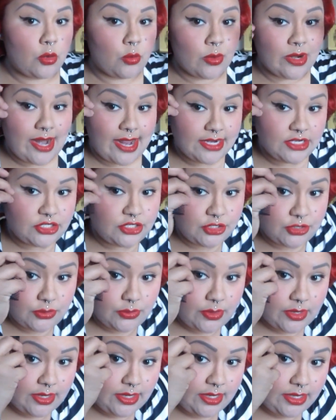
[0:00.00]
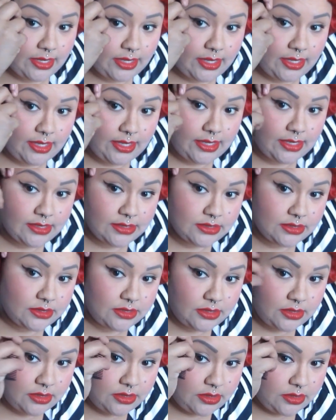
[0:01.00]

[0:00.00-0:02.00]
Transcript: What I do is